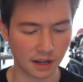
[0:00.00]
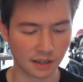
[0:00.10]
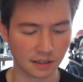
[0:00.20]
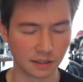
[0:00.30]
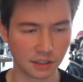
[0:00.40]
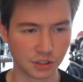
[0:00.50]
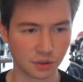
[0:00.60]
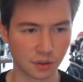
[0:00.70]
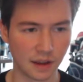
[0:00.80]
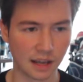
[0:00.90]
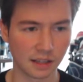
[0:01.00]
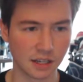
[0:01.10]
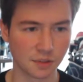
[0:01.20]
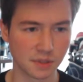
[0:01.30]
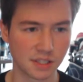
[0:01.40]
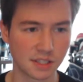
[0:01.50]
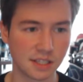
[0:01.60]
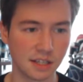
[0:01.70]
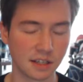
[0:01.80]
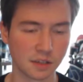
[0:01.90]
and he sort of allies with
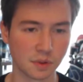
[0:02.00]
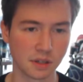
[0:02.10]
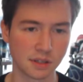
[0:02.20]
Cinna as well.